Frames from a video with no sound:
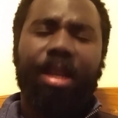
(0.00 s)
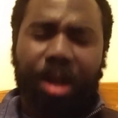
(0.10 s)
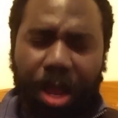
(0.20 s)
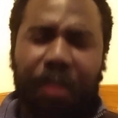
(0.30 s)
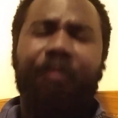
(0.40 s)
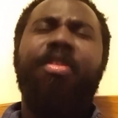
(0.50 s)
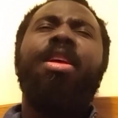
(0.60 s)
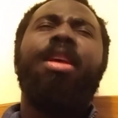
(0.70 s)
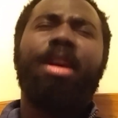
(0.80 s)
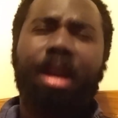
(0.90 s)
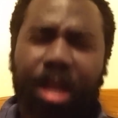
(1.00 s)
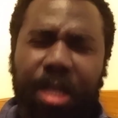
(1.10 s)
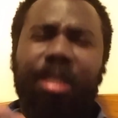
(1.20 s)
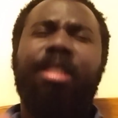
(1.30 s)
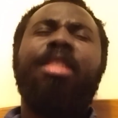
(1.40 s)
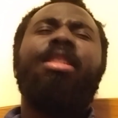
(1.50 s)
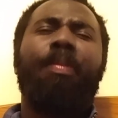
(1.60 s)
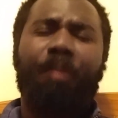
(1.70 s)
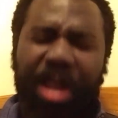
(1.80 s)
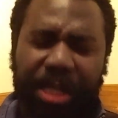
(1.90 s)
know you feel good, it's just
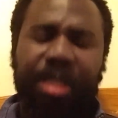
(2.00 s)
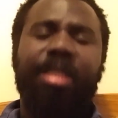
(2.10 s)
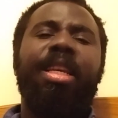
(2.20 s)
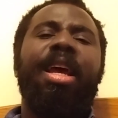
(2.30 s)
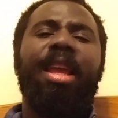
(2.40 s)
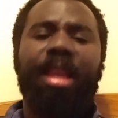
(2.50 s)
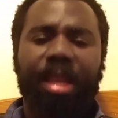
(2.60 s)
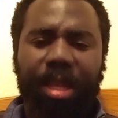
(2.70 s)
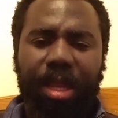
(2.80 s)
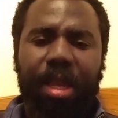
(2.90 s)
the best day.